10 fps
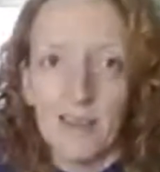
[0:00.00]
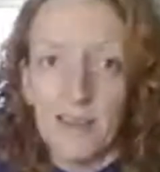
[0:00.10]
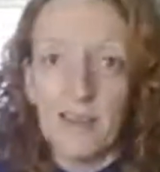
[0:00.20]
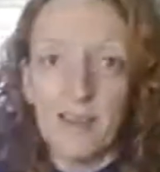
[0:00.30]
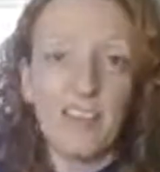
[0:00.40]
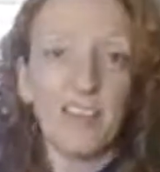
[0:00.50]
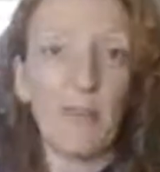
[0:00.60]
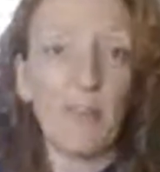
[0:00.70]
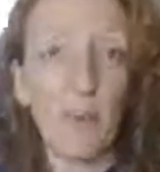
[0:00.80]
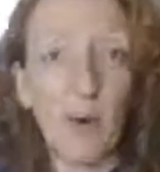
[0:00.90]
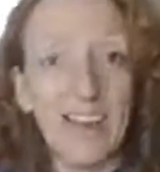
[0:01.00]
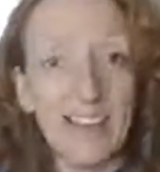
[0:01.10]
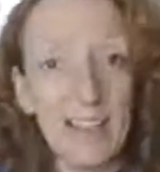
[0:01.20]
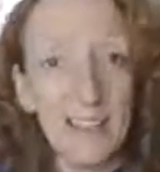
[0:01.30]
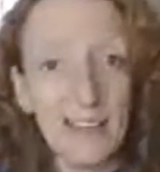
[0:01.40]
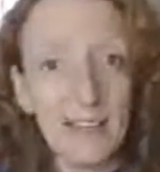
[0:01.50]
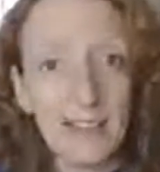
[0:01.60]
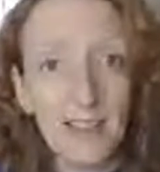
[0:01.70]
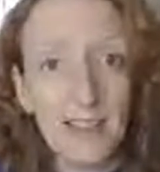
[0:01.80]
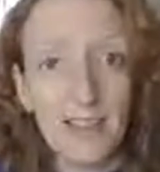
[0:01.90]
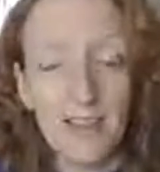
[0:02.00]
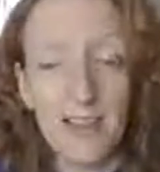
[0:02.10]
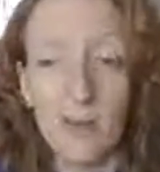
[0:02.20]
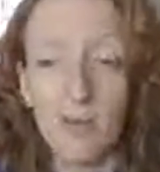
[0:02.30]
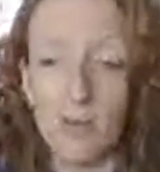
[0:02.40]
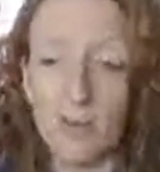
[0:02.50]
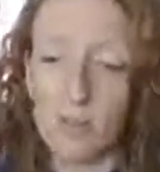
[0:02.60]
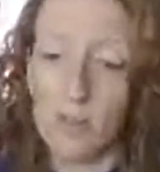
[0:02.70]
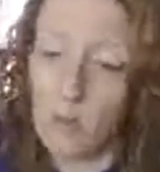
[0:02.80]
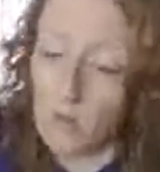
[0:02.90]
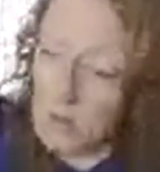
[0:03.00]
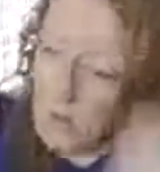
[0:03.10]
So it's a bit of a quiet day today, I think. We've got what's